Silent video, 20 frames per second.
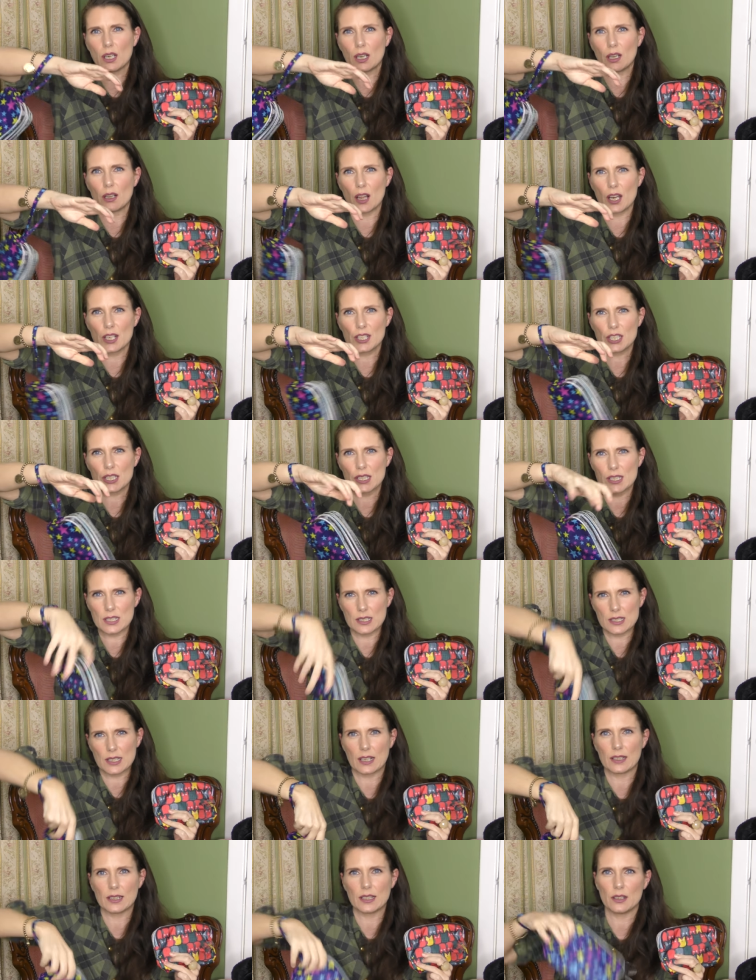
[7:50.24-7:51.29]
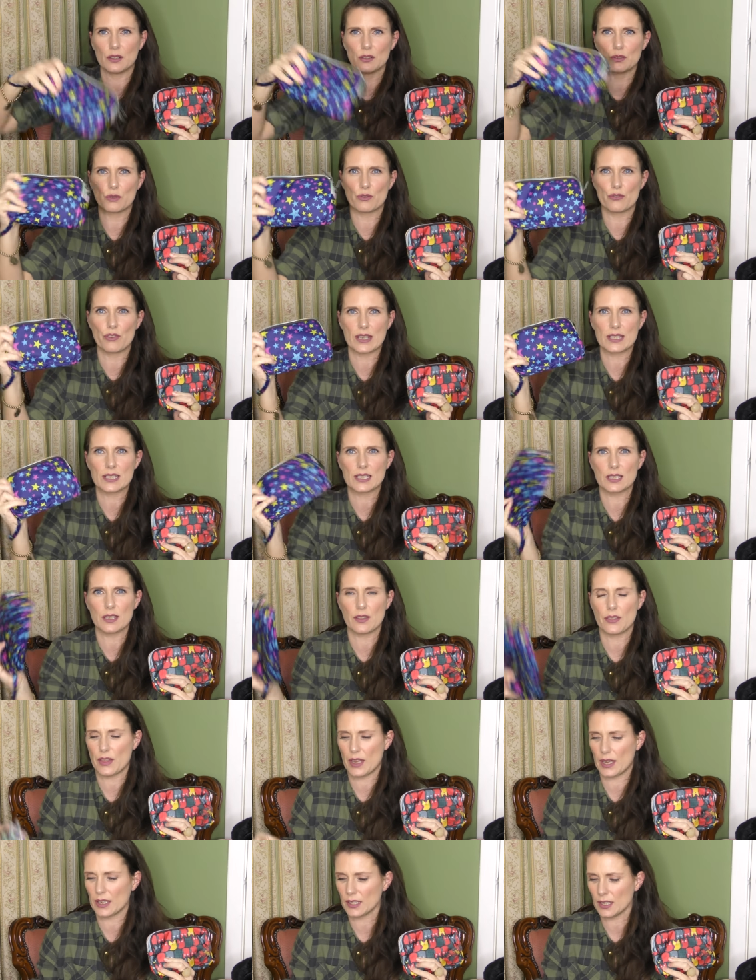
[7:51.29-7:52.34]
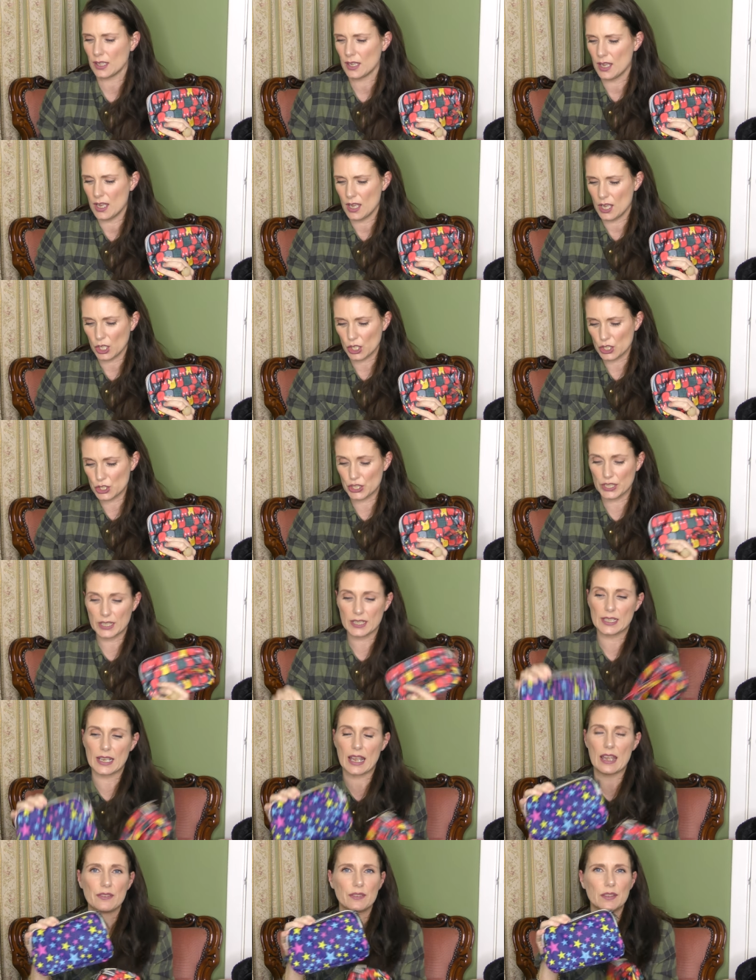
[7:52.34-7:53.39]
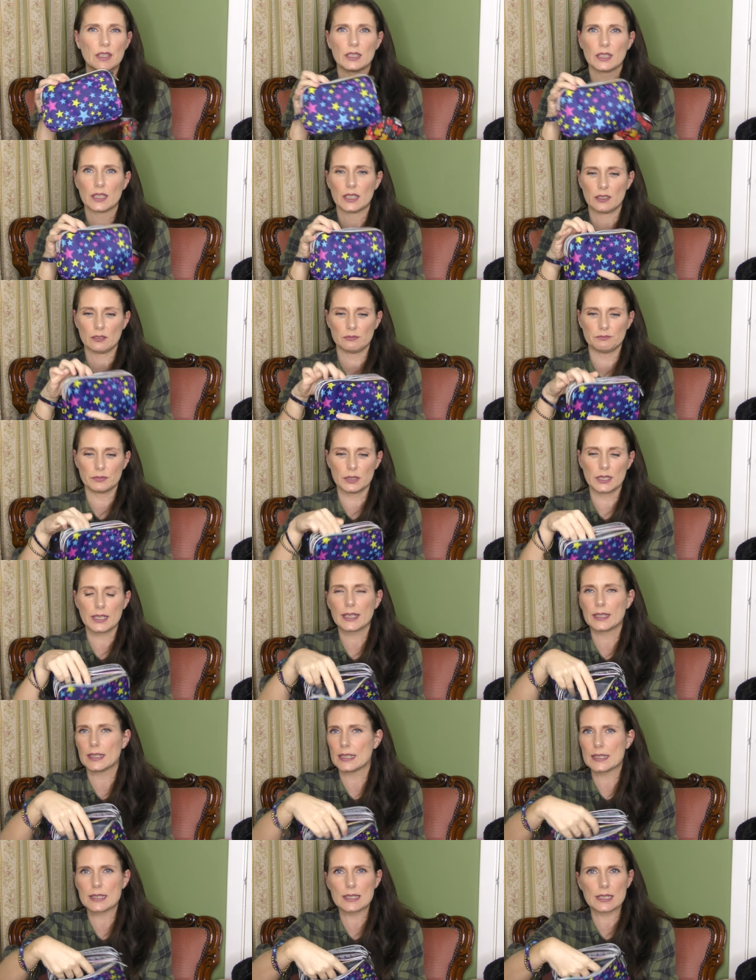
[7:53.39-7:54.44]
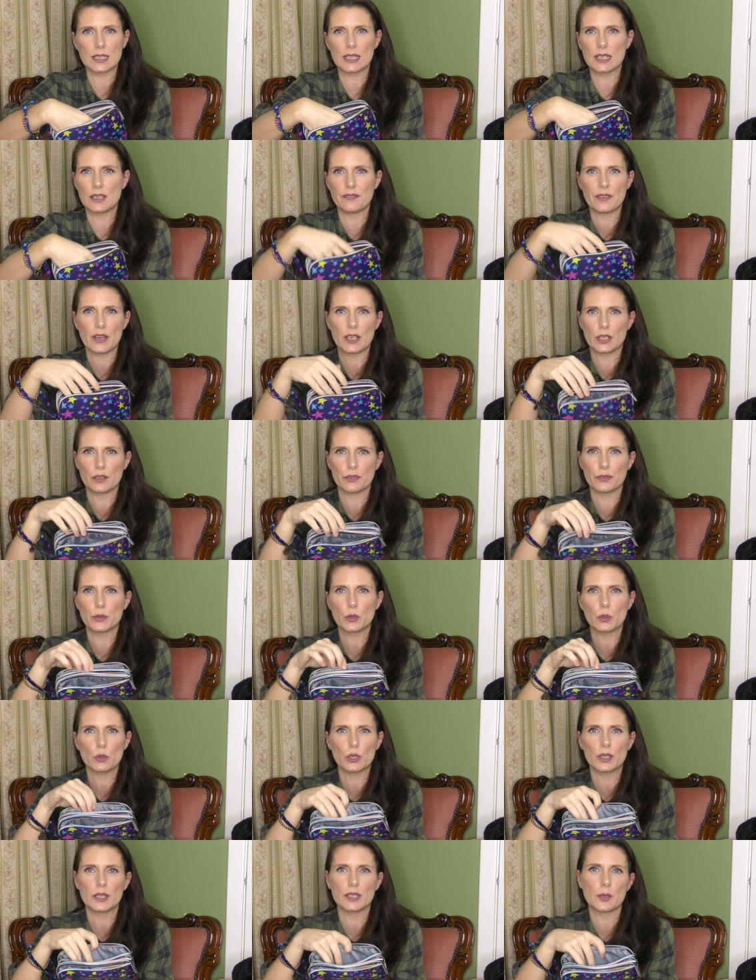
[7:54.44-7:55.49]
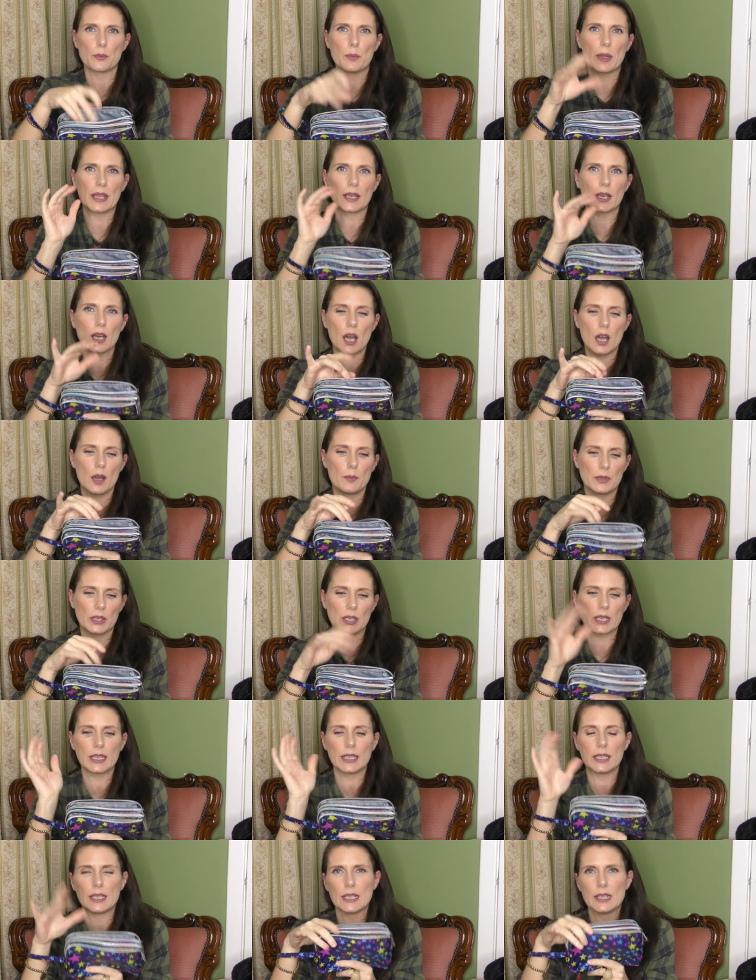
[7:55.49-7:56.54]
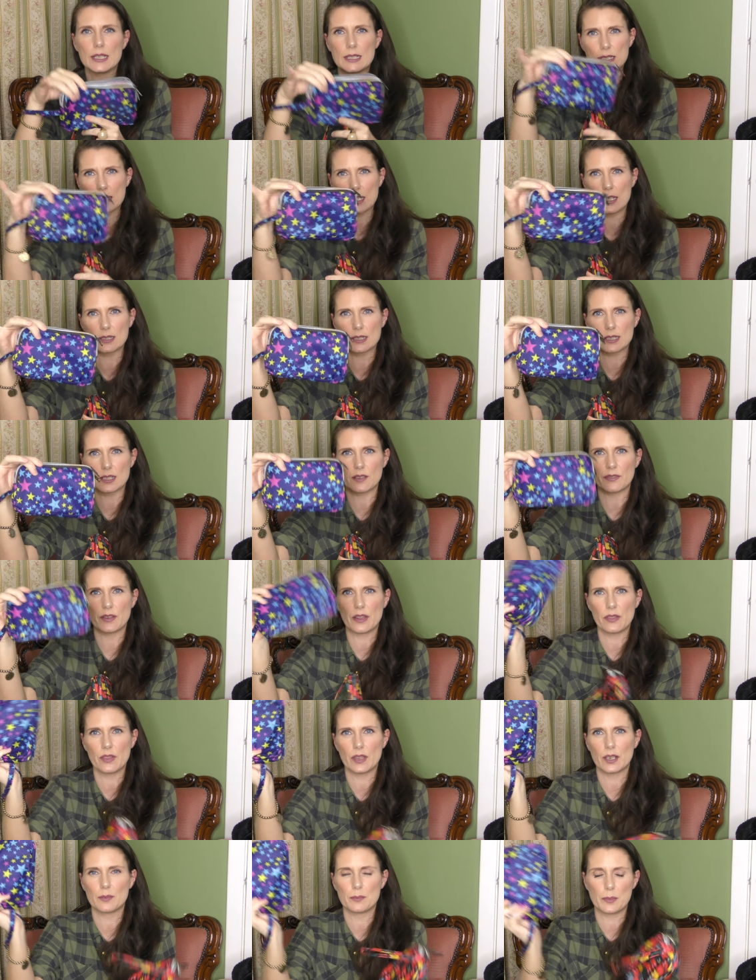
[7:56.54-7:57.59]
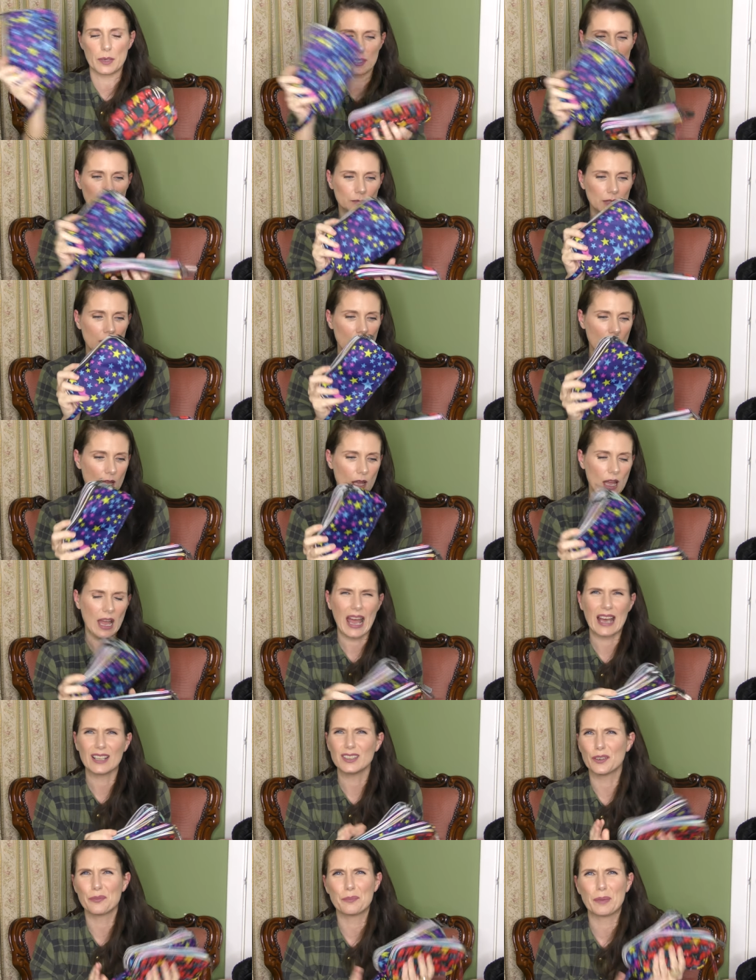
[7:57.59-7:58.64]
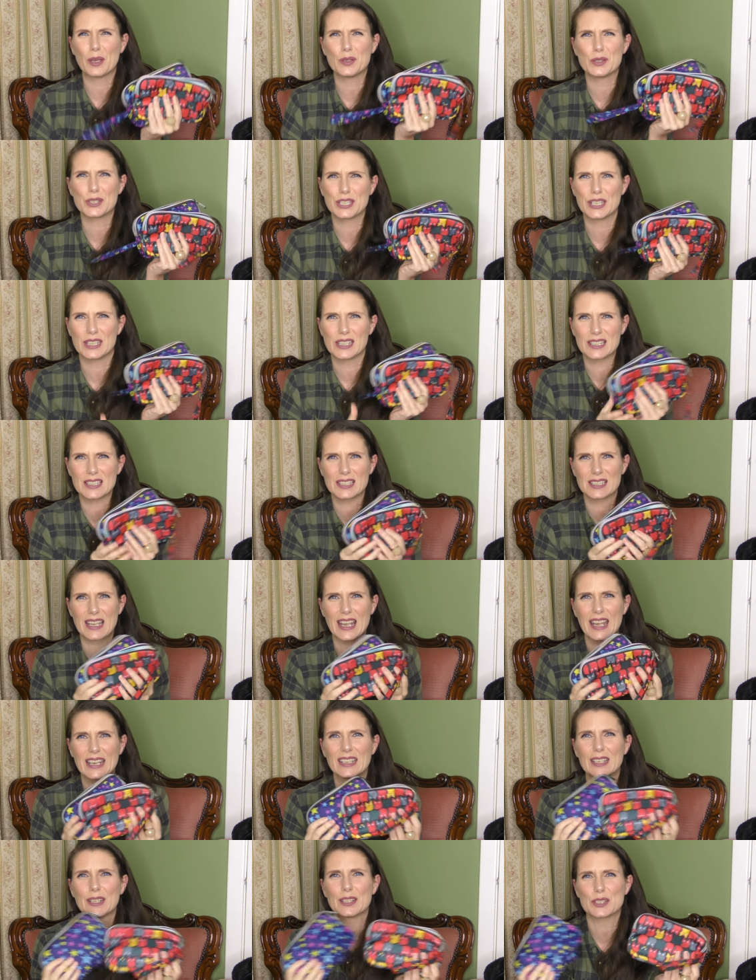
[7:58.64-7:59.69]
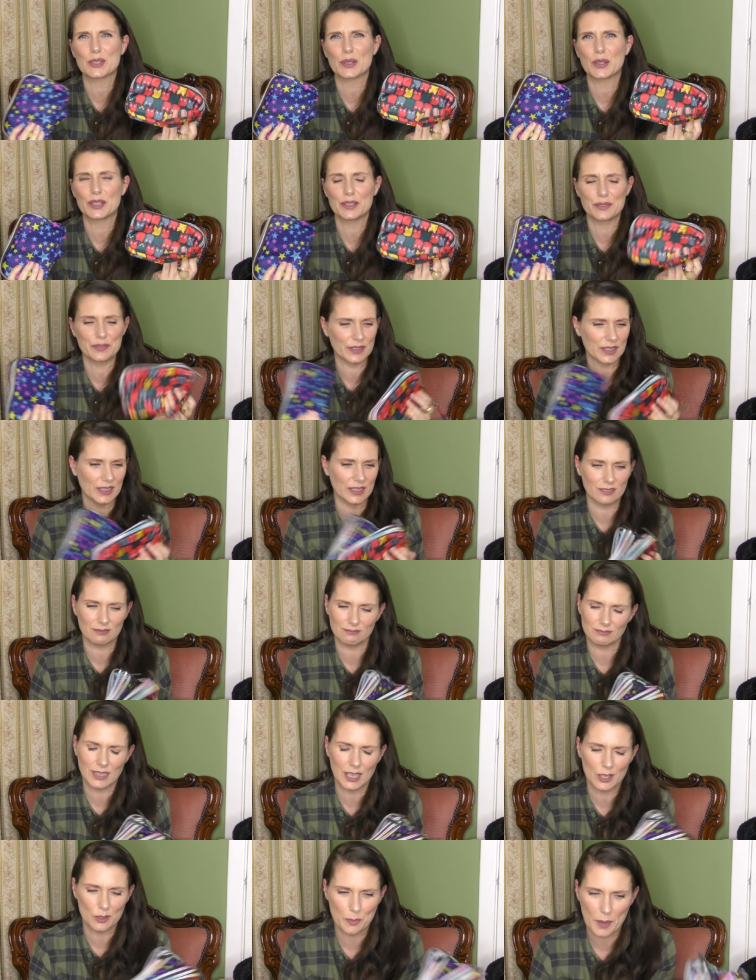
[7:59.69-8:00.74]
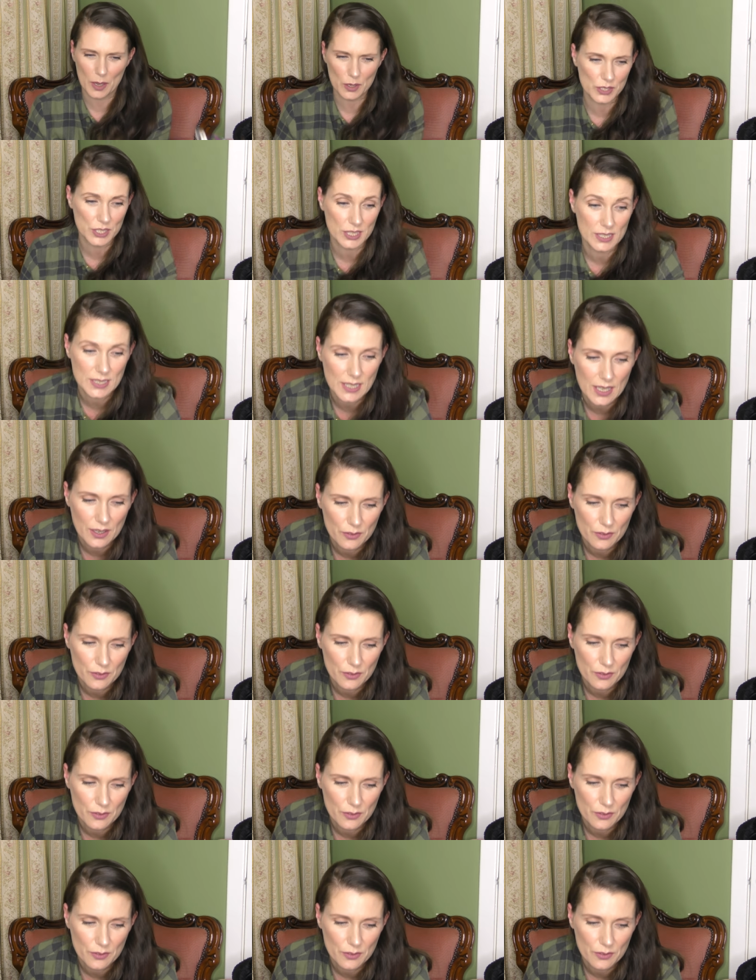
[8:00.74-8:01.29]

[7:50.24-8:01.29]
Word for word: clutch because it's got a little wristlet thing because you can definitely, you can easily fit your phone, your makeup, your keys and stuff in there, but I love pouches, any sort of like little pouches,